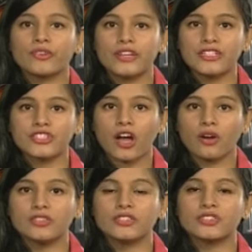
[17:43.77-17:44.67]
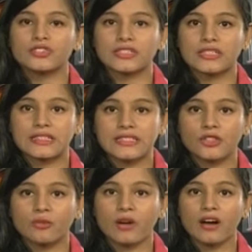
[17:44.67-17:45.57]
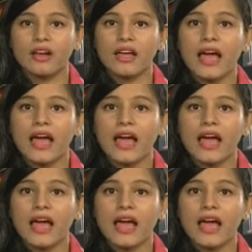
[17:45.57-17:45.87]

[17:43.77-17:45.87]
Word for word: reach out to the consumer